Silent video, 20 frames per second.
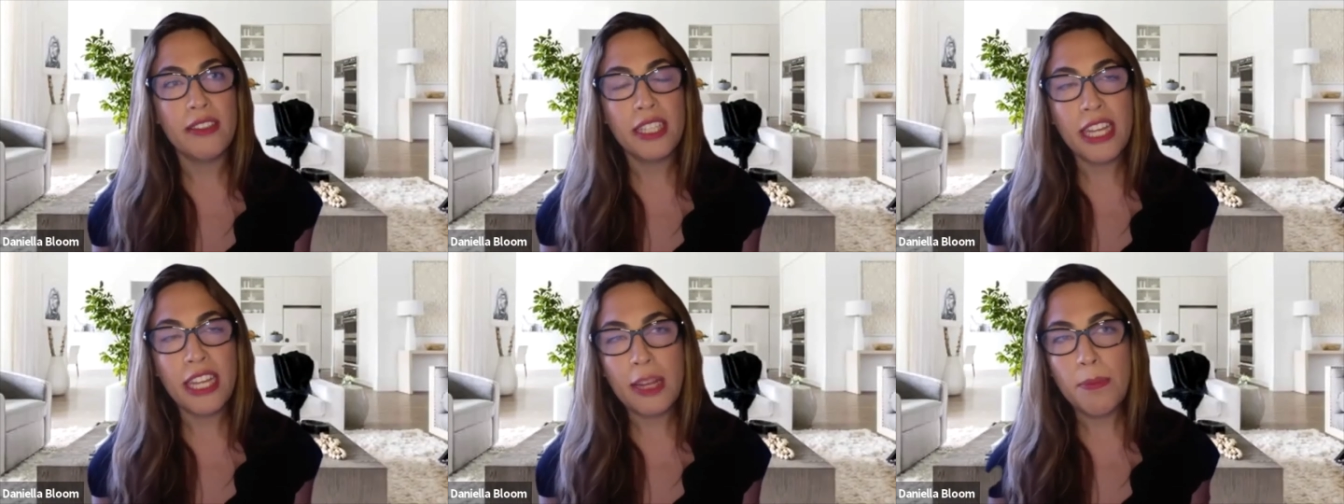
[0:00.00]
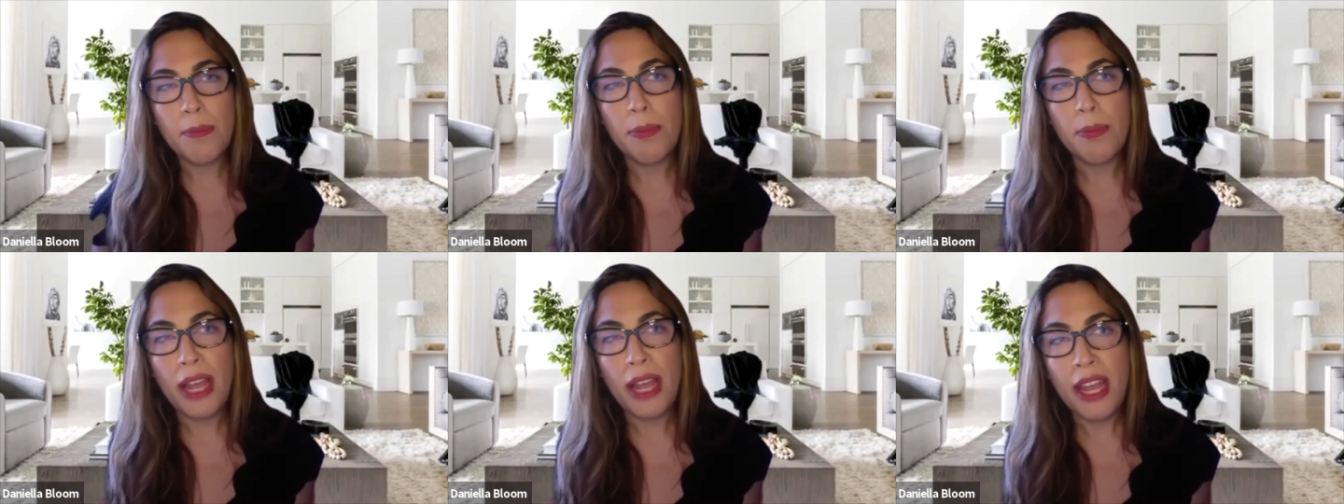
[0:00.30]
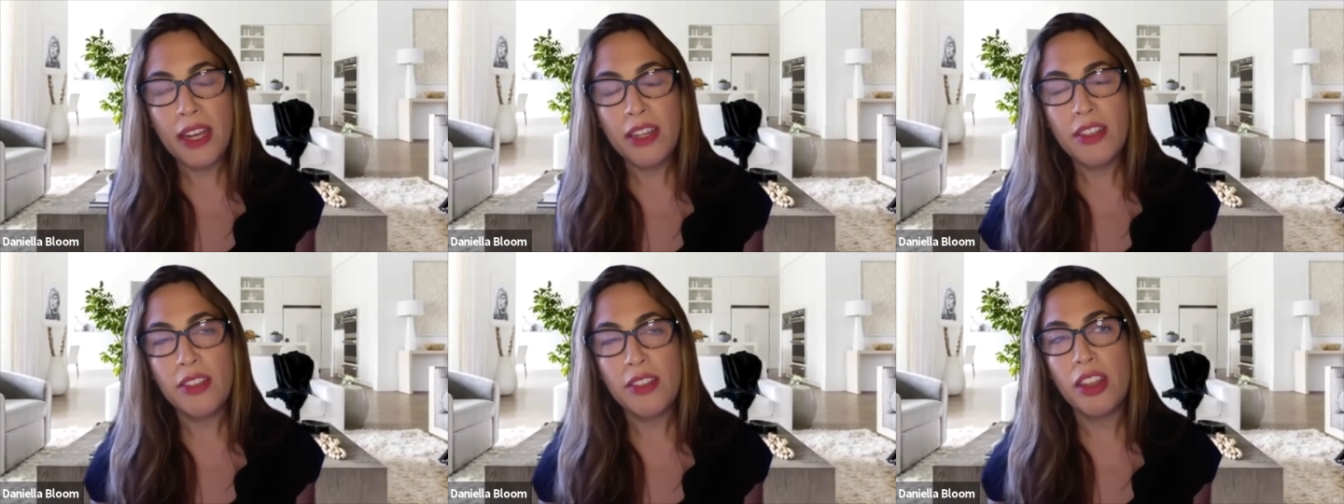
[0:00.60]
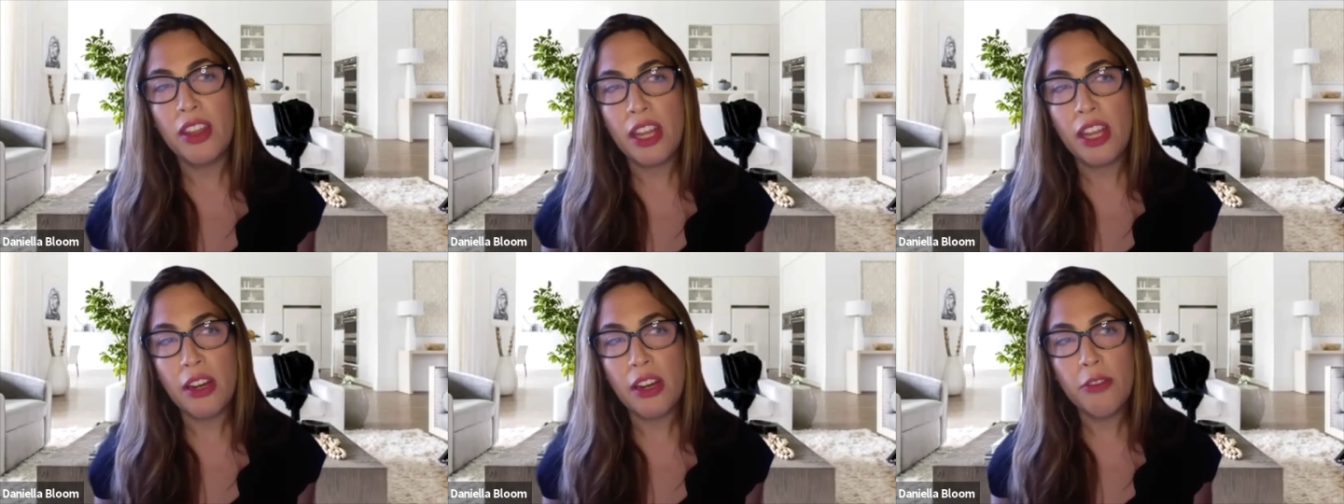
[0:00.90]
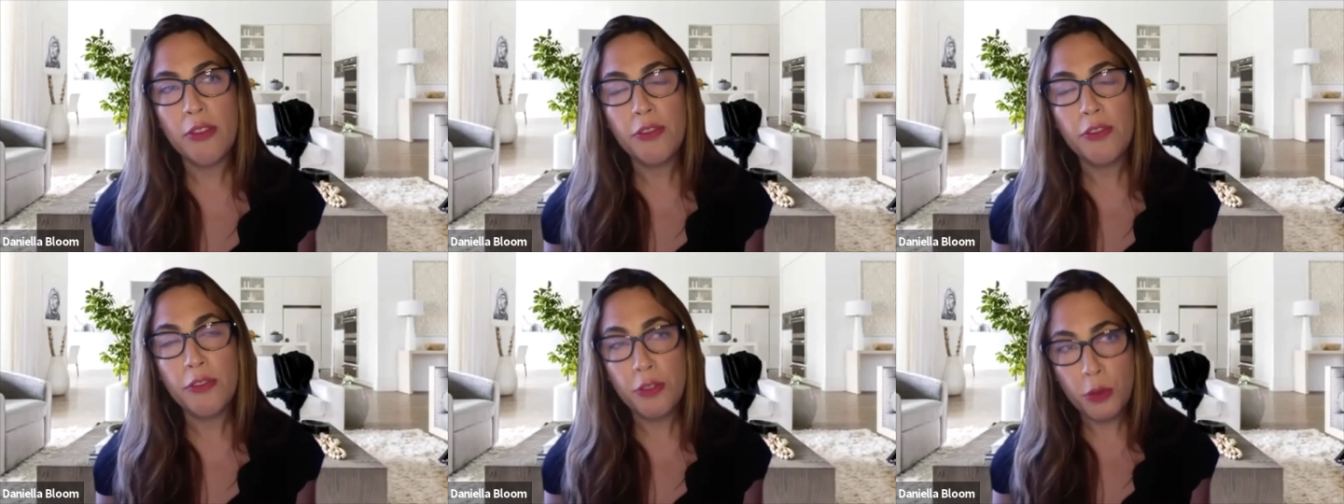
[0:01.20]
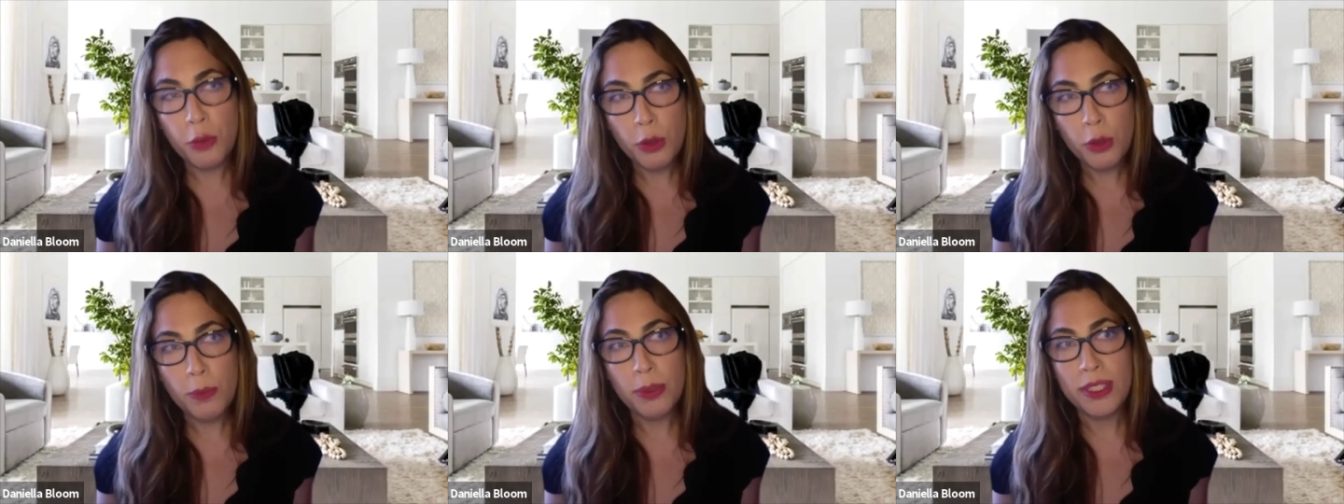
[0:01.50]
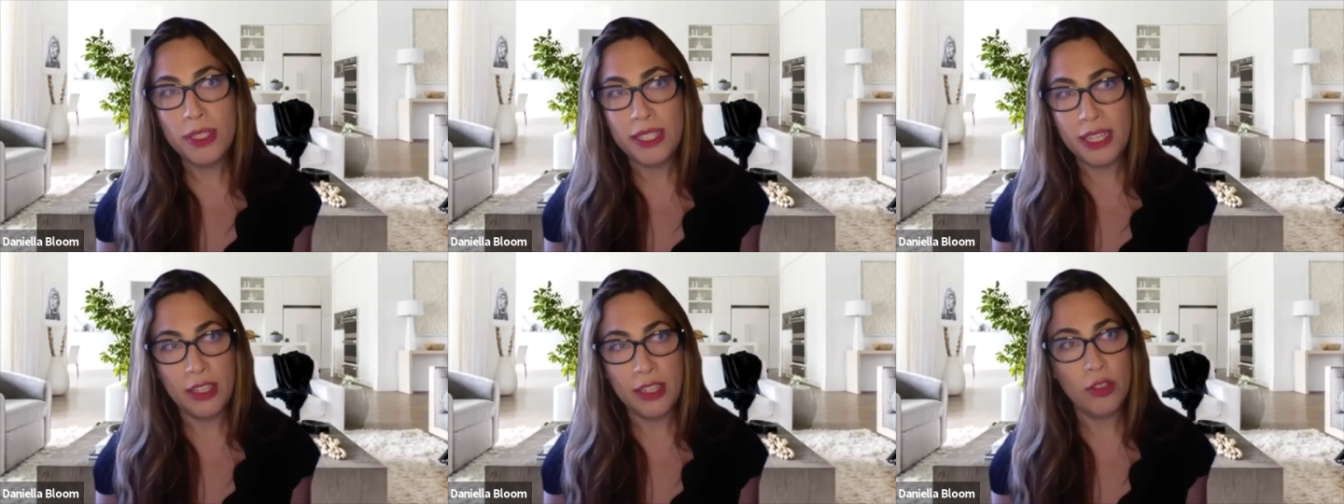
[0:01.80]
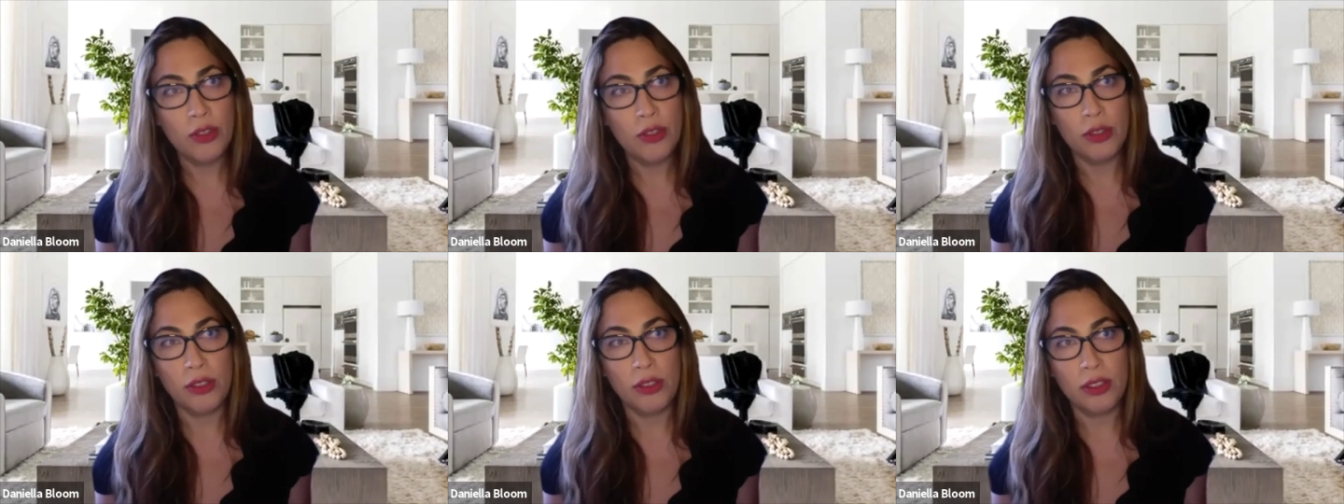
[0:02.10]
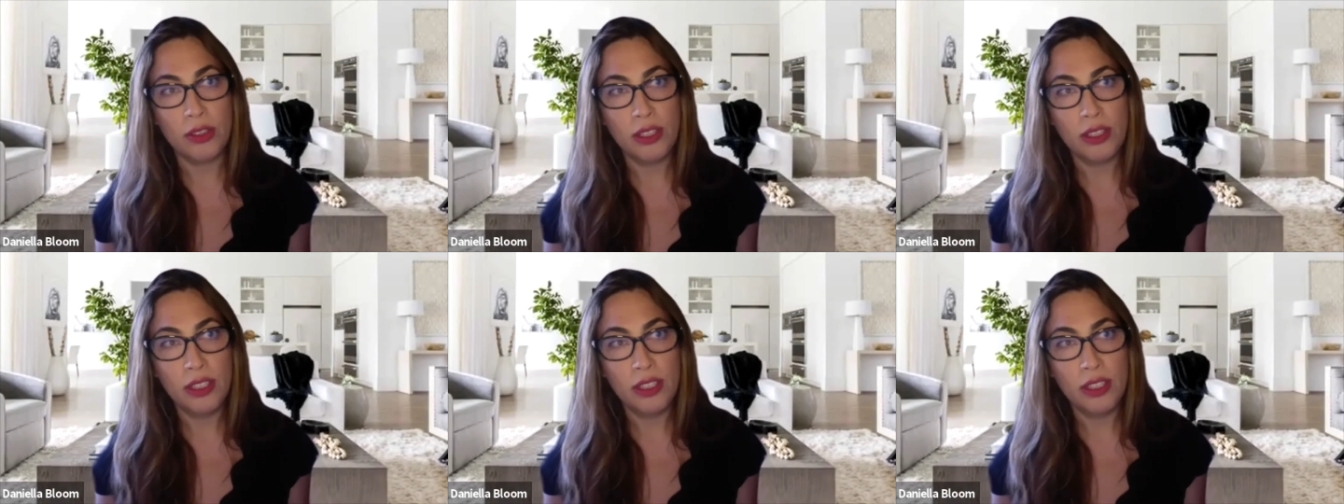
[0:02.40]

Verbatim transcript: to get back to their full potential